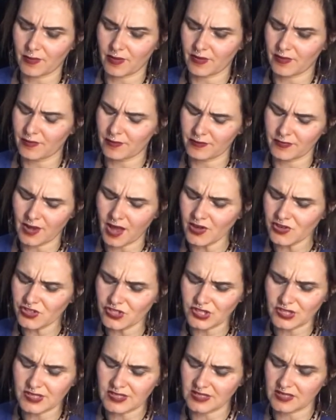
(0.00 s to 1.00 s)
not
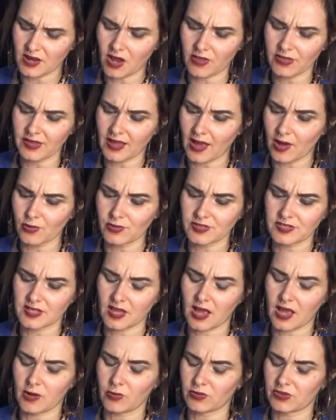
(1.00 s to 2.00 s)
just on the
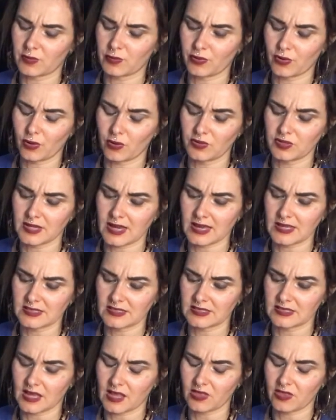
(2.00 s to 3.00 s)
outside with the
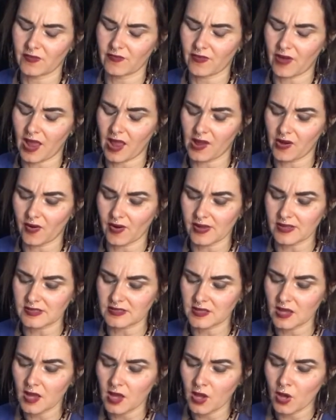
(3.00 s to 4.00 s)
protests and the virus,
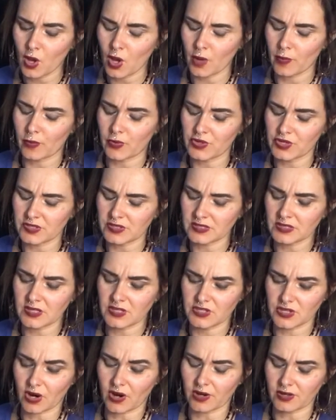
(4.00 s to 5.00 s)
but just the
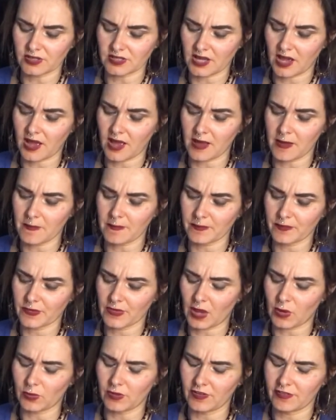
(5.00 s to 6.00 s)
dark time
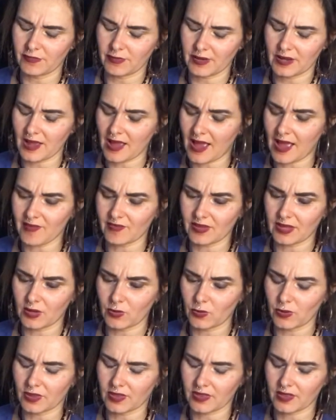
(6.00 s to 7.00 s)
that we've been having
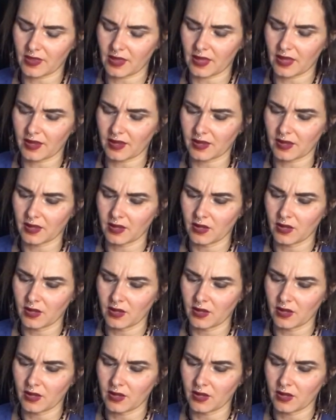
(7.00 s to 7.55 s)
with like